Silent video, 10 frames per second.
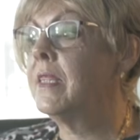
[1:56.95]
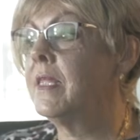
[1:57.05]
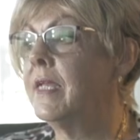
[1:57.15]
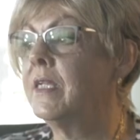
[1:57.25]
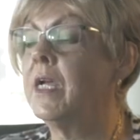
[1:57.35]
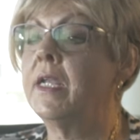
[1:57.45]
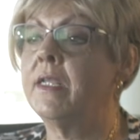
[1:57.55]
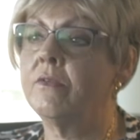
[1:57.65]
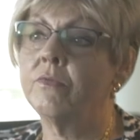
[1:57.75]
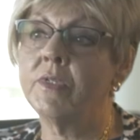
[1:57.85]
that God
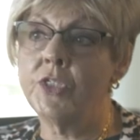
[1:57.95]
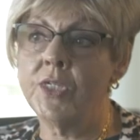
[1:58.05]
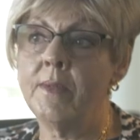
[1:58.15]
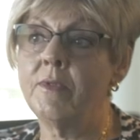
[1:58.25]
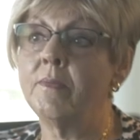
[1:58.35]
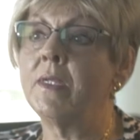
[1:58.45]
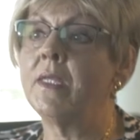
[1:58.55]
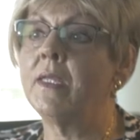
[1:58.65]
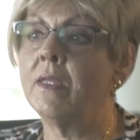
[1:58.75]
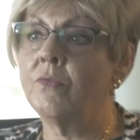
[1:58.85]
had reshaped
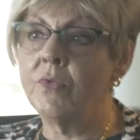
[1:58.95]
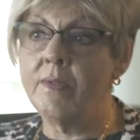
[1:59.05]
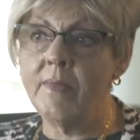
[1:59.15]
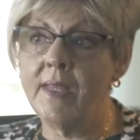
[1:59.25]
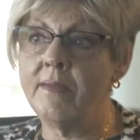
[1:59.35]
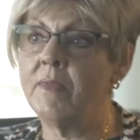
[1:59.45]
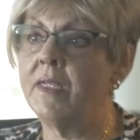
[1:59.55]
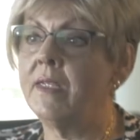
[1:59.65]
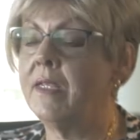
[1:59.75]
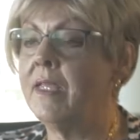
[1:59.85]
me and remade
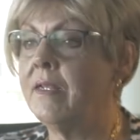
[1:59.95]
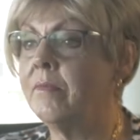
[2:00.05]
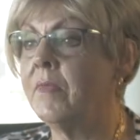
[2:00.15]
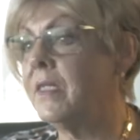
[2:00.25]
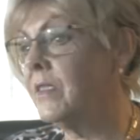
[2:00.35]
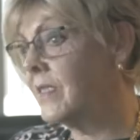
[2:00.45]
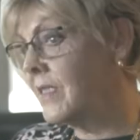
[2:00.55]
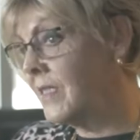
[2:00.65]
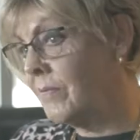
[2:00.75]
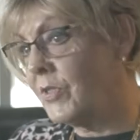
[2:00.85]
me, and it might not
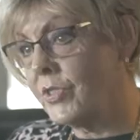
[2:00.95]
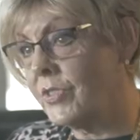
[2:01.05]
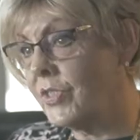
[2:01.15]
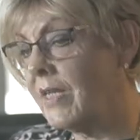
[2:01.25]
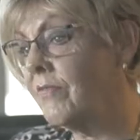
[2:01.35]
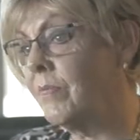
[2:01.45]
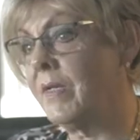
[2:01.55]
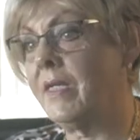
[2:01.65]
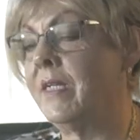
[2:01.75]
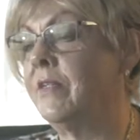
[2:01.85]
seem good to
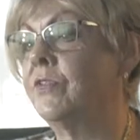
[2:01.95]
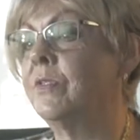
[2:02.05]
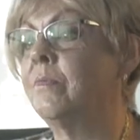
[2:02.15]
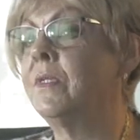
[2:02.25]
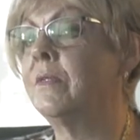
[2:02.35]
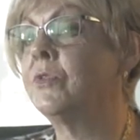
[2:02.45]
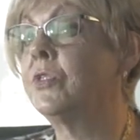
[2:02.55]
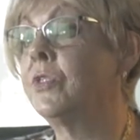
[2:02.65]
everybody else, but it was